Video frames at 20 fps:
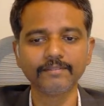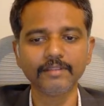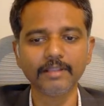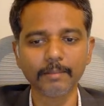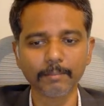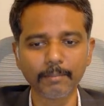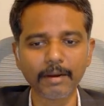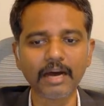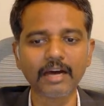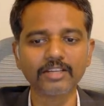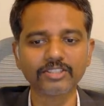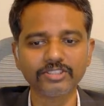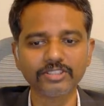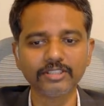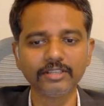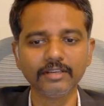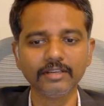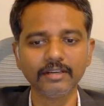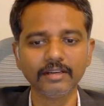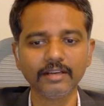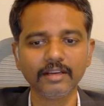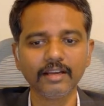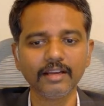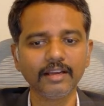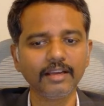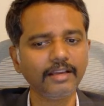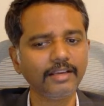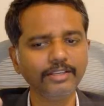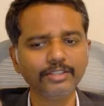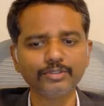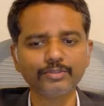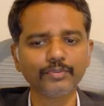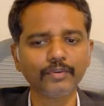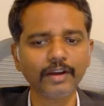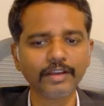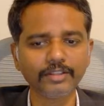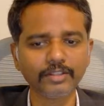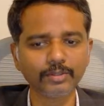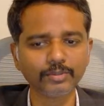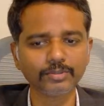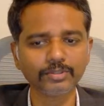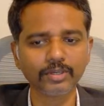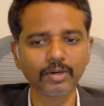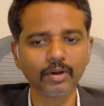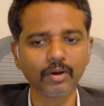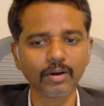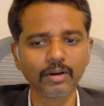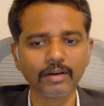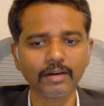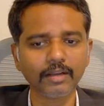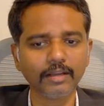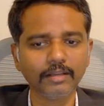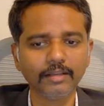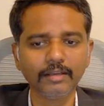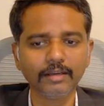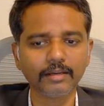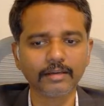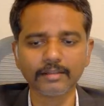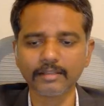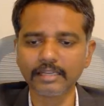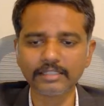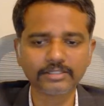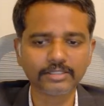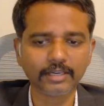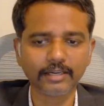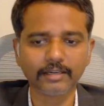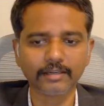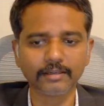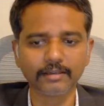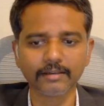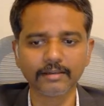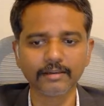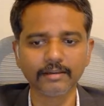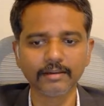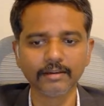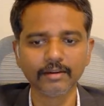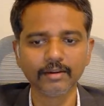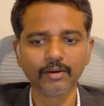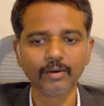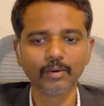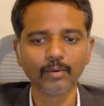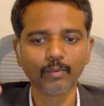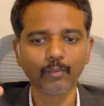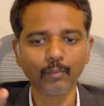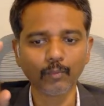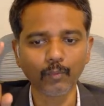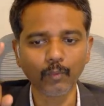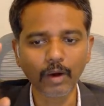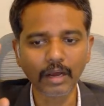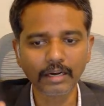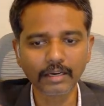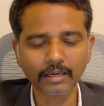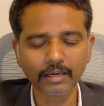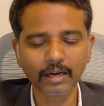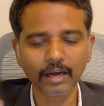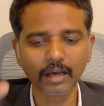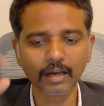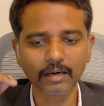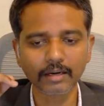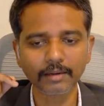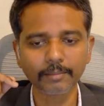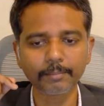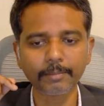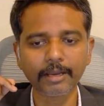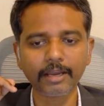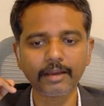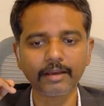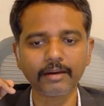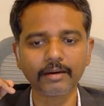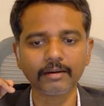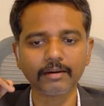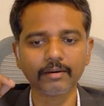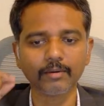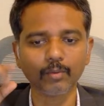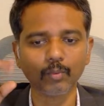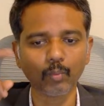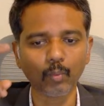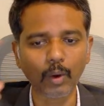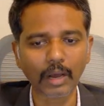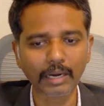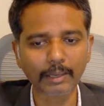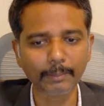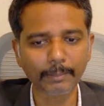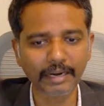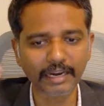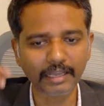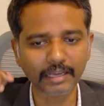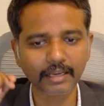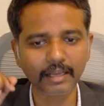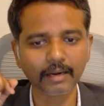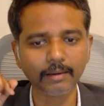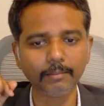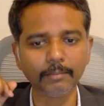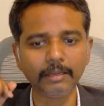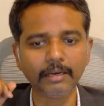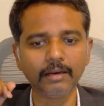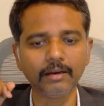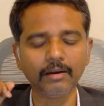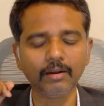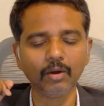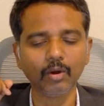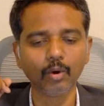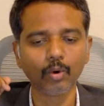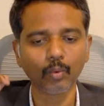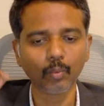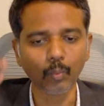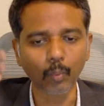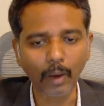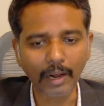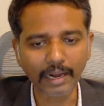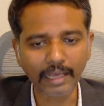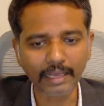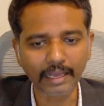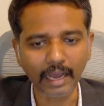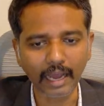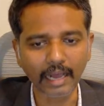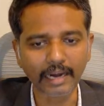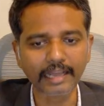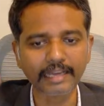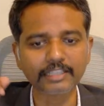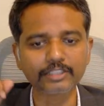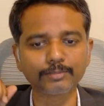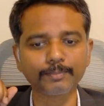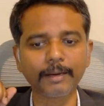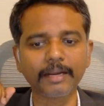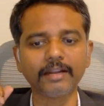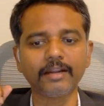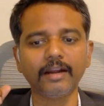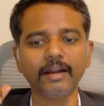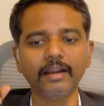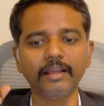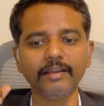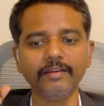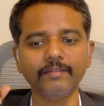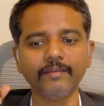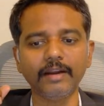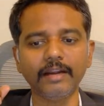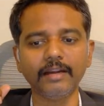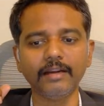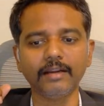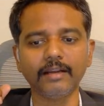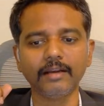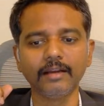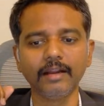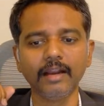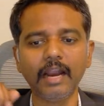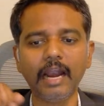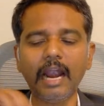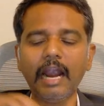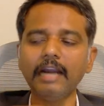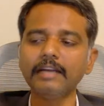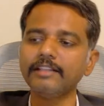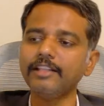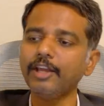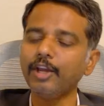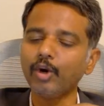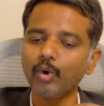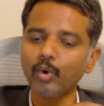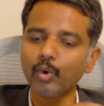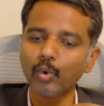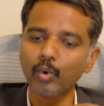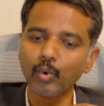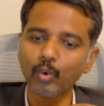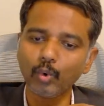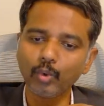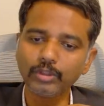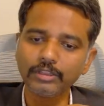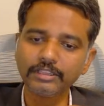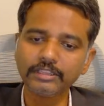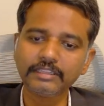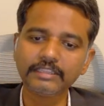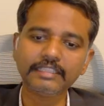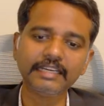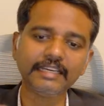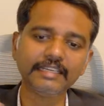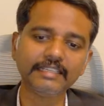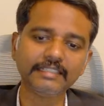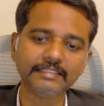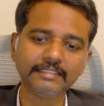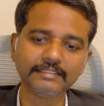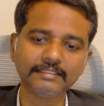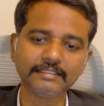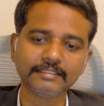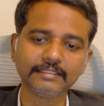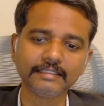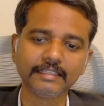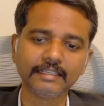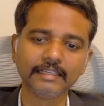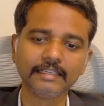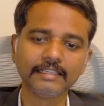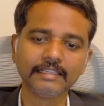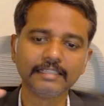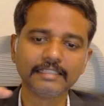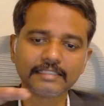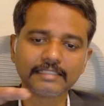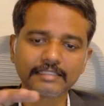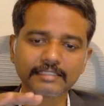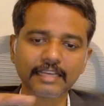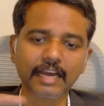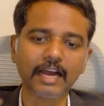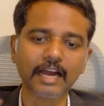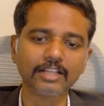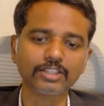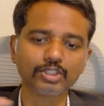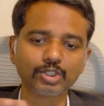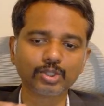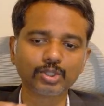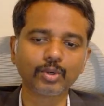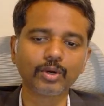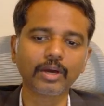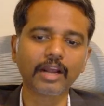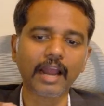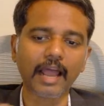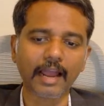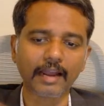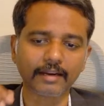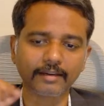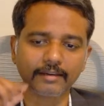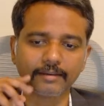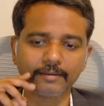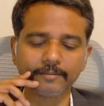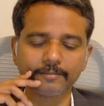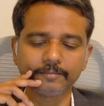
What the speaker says: The margin is $5,000 a year. That's it. One car repair, one medical bill, one unexpected event, and the whole thing starts to crack.